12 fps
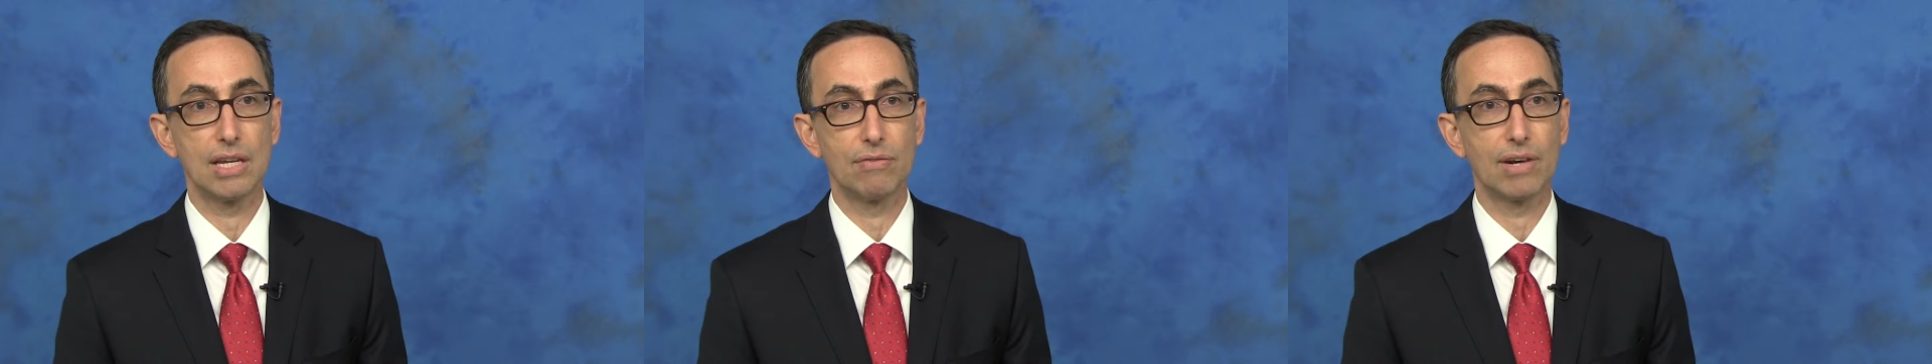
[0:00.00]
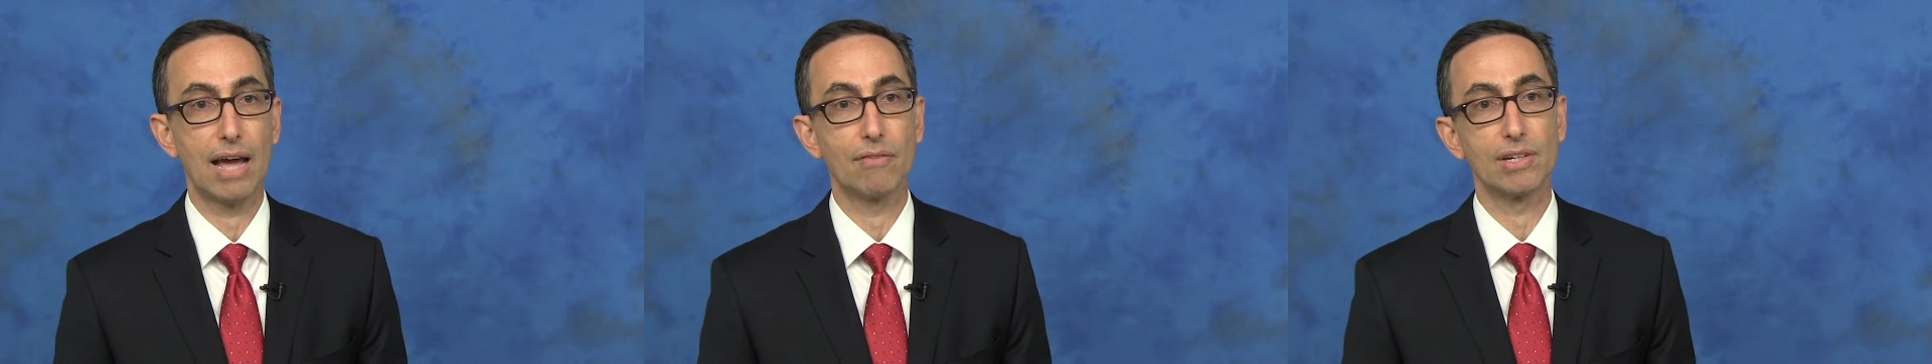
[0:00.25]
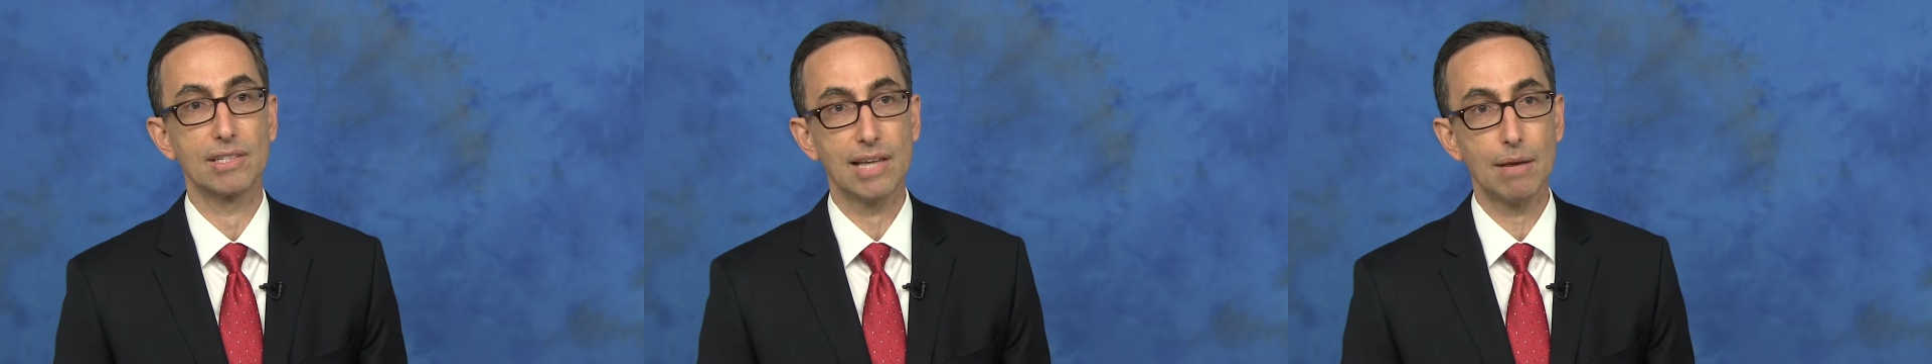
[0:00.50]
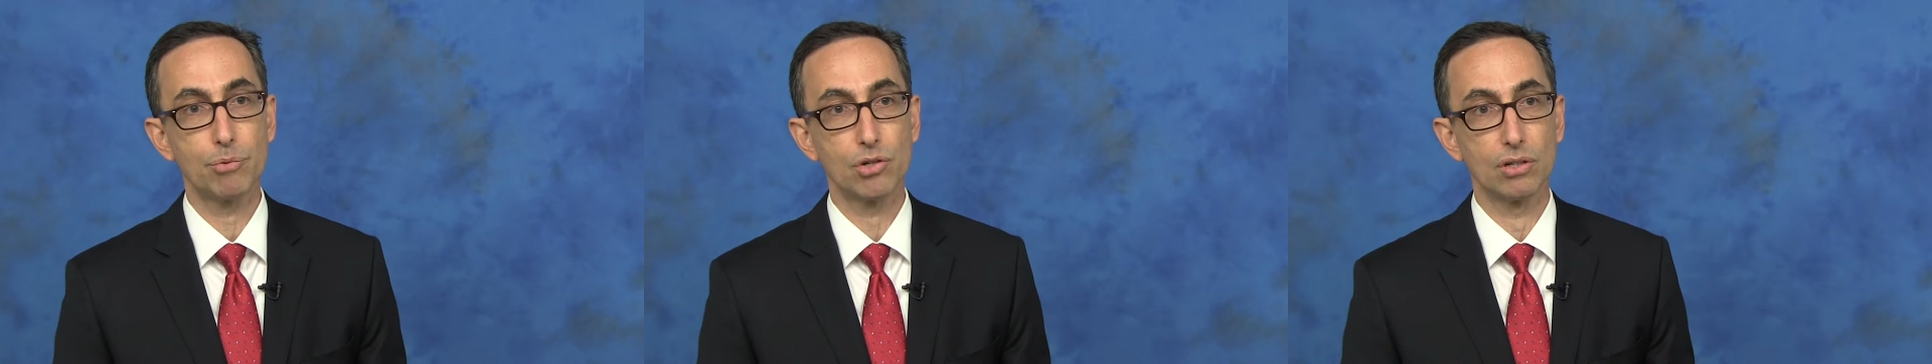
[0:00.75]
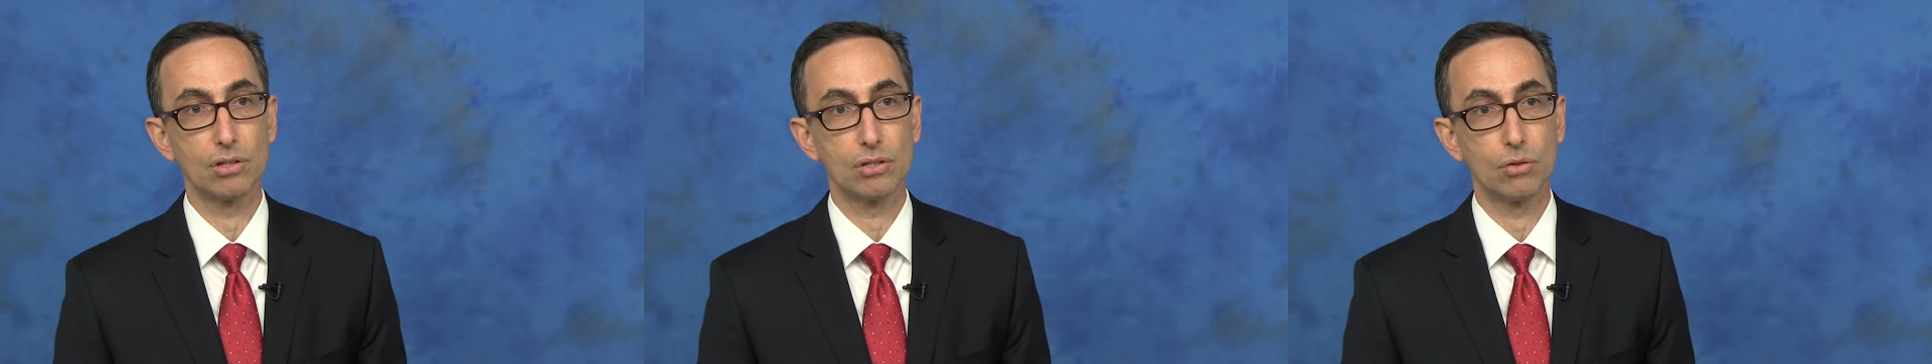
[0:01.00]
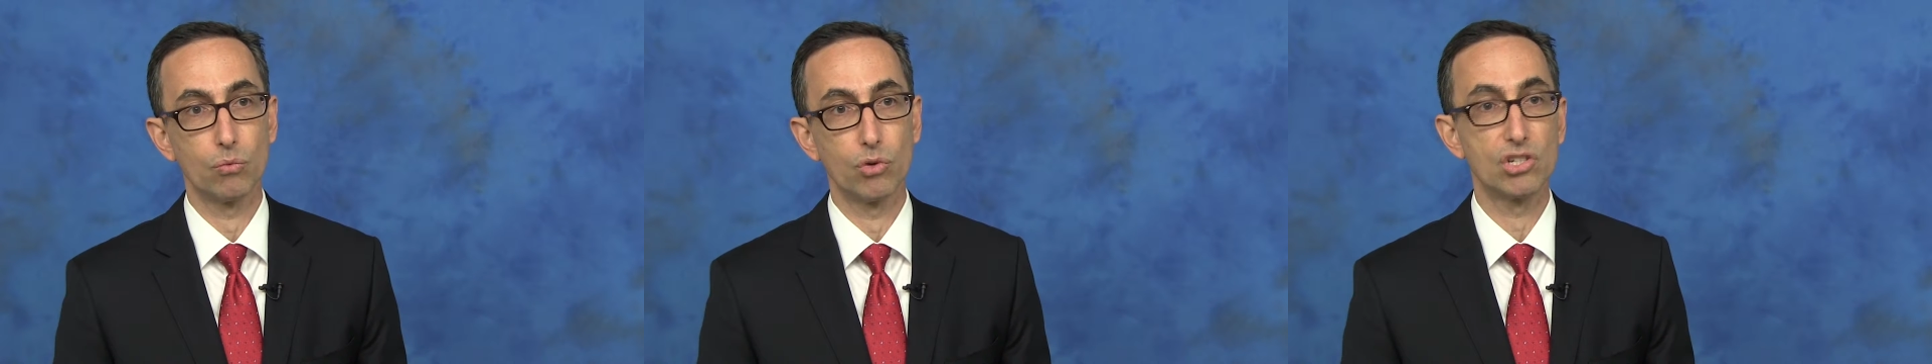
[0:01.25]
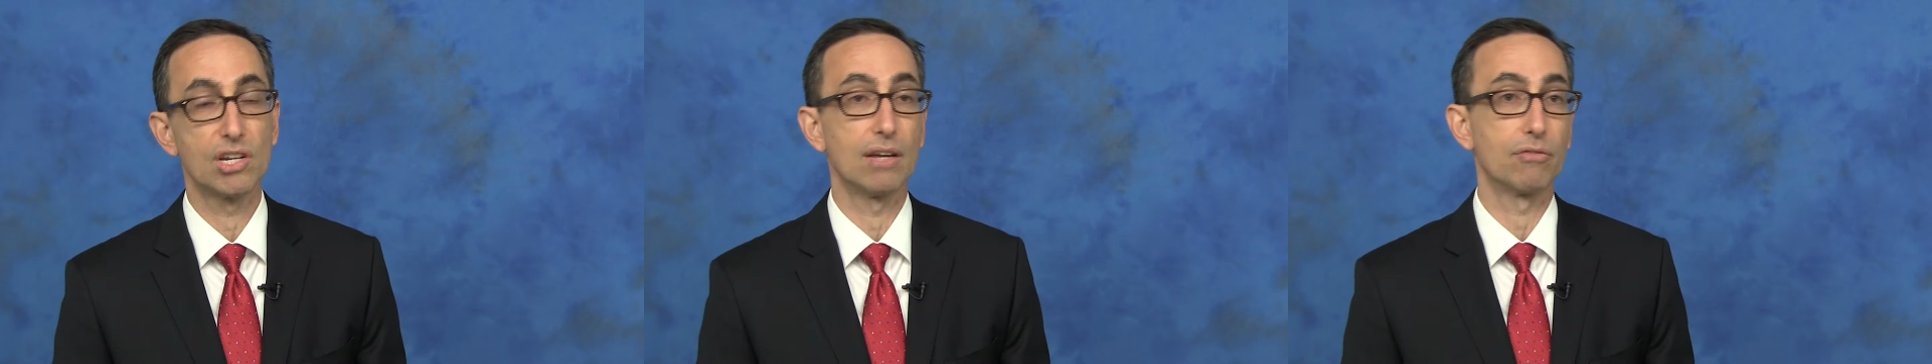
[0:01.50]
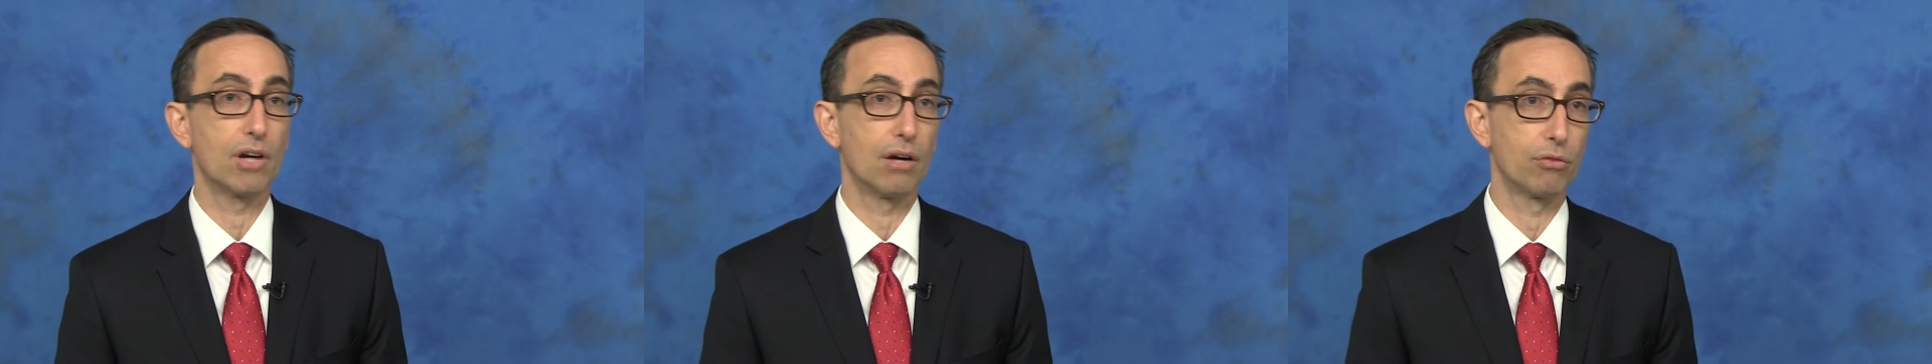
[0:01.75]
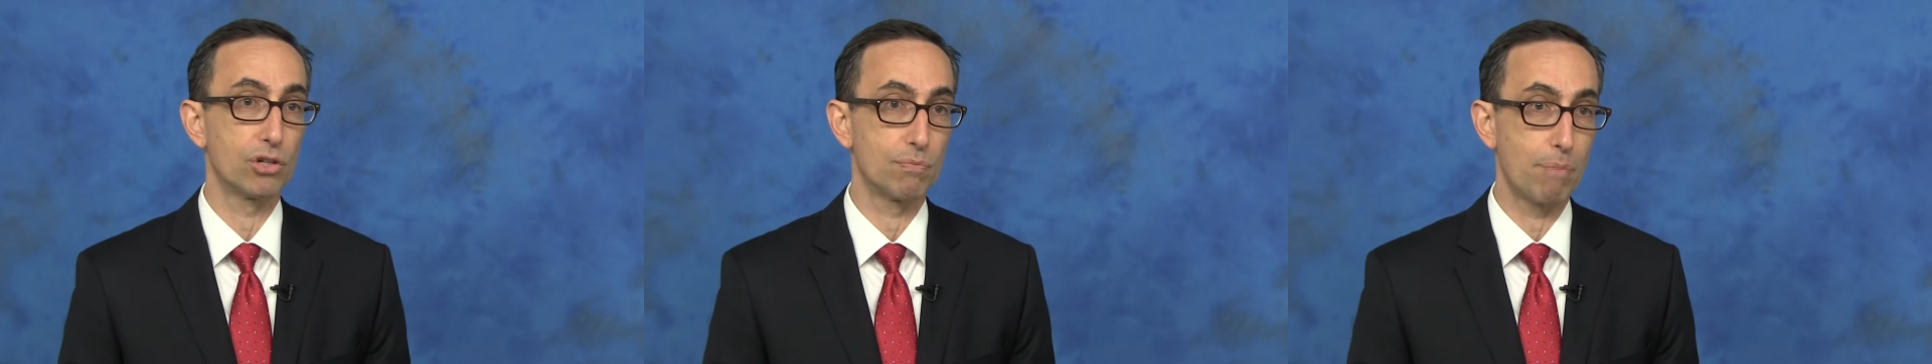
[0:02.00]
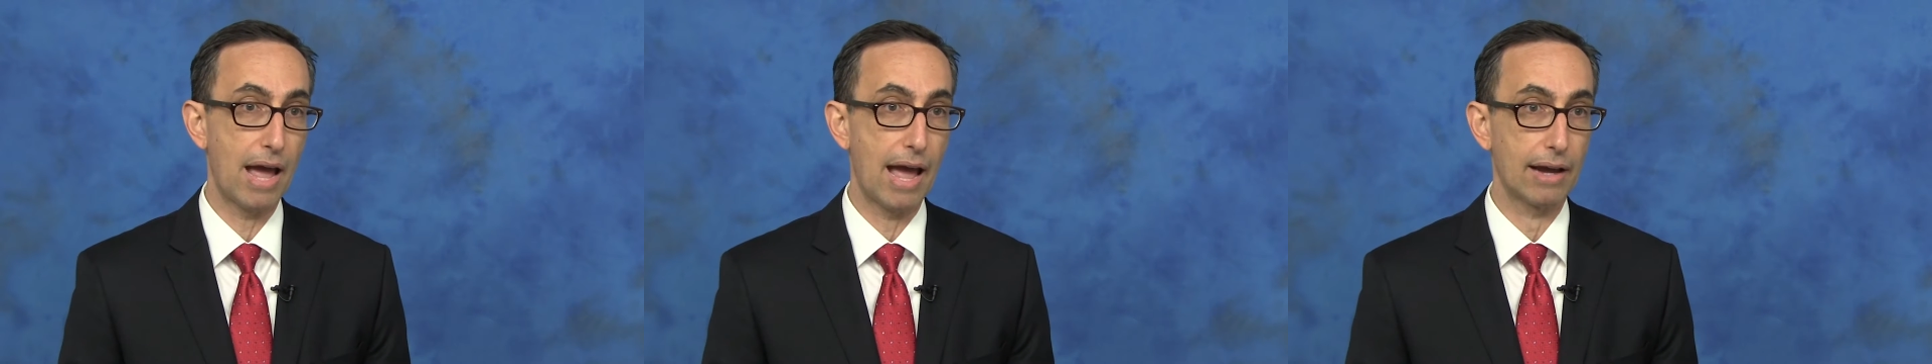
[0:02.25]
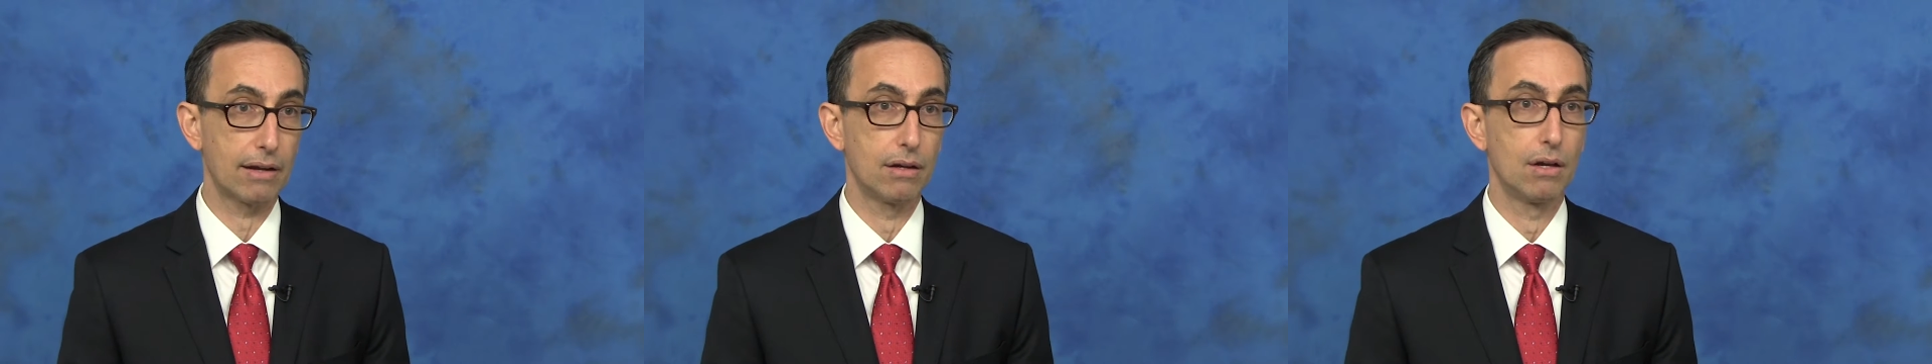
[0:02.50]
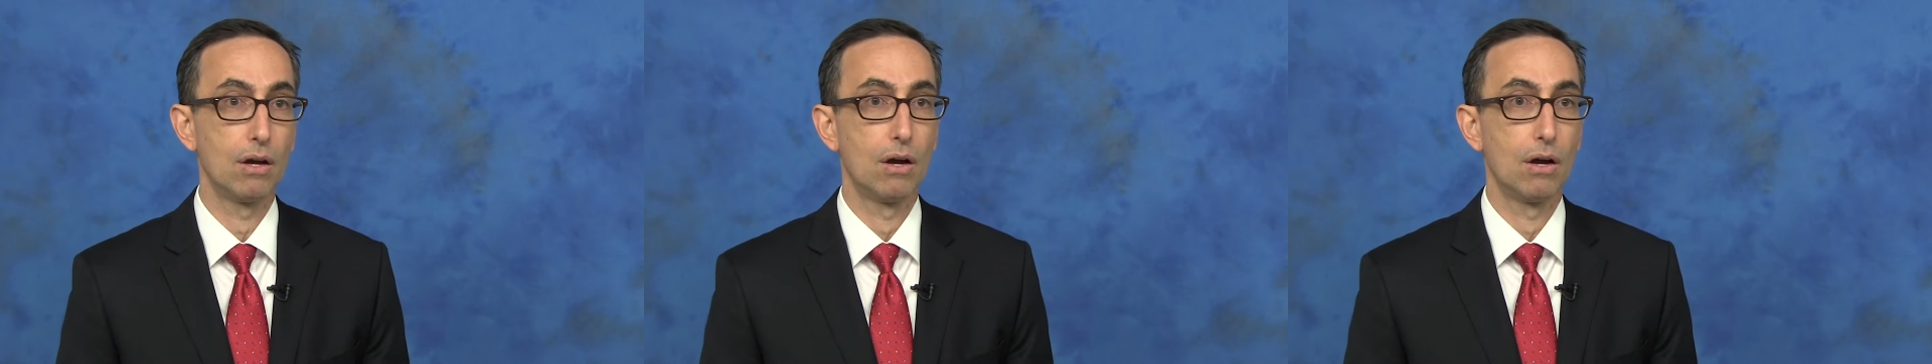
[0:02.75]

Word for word: even have exceptions which give coverage back.